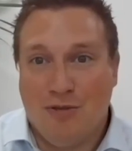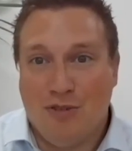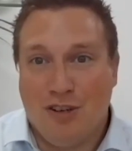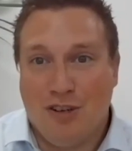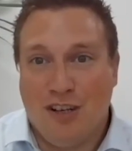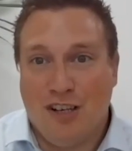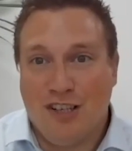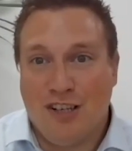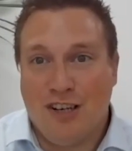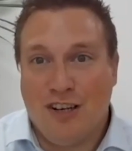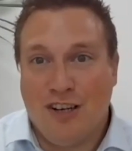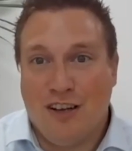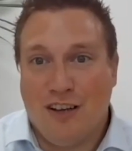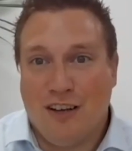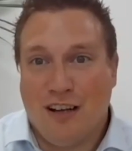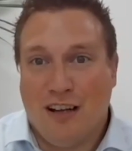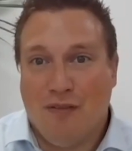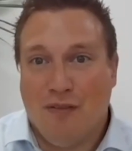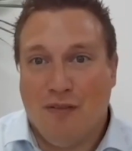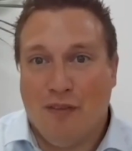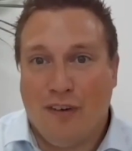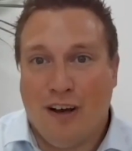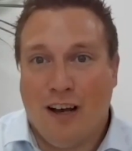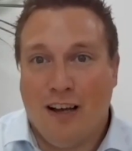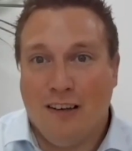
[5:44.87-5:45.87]
Traditionally you'd
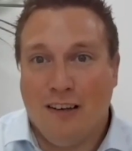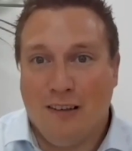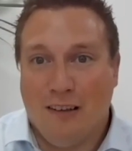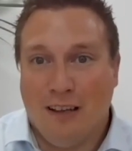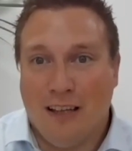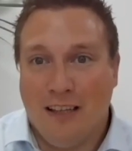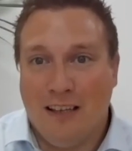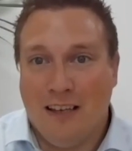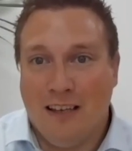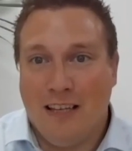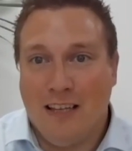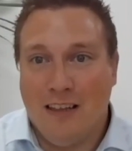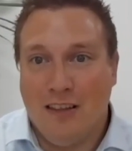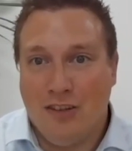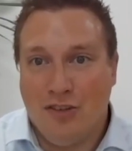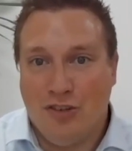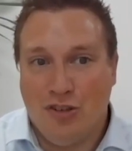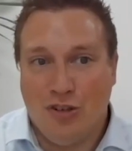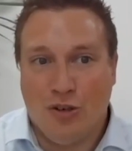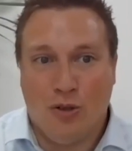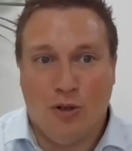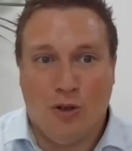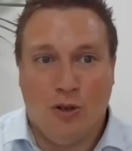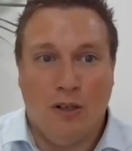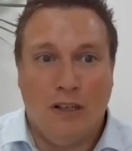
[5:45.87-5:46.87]
have the vinyl in the
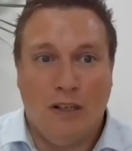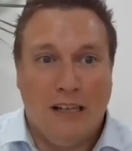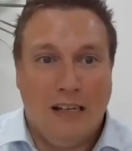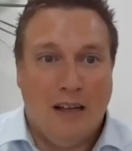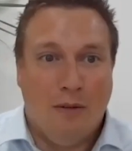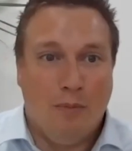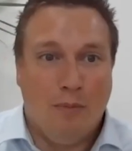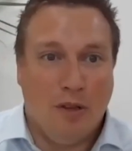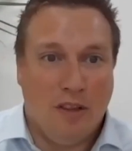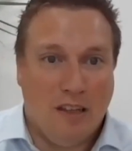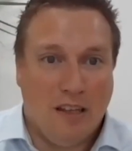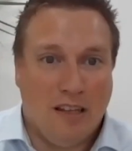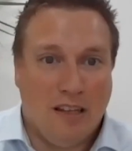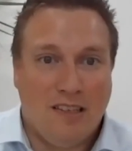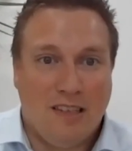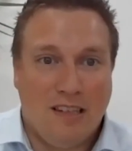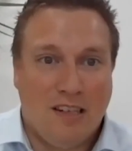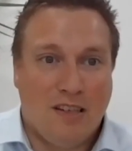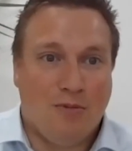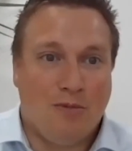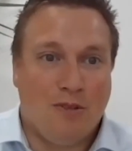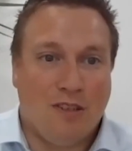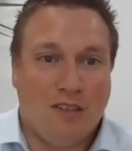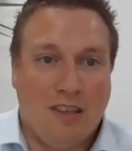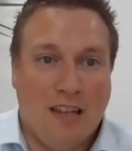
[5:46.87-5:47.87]
drawer, but
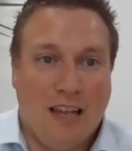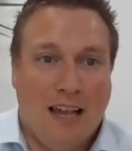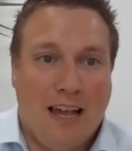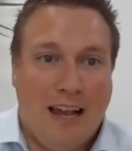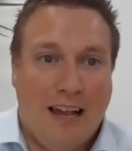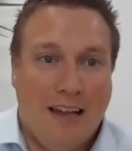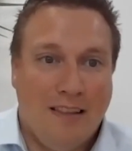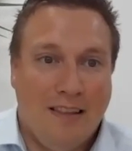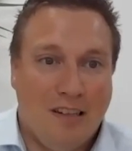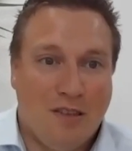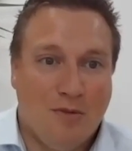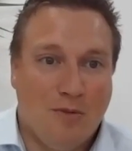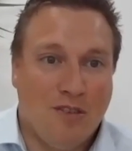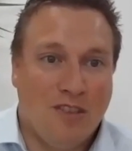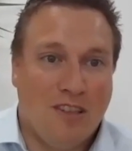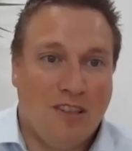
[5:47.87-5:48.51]
this was their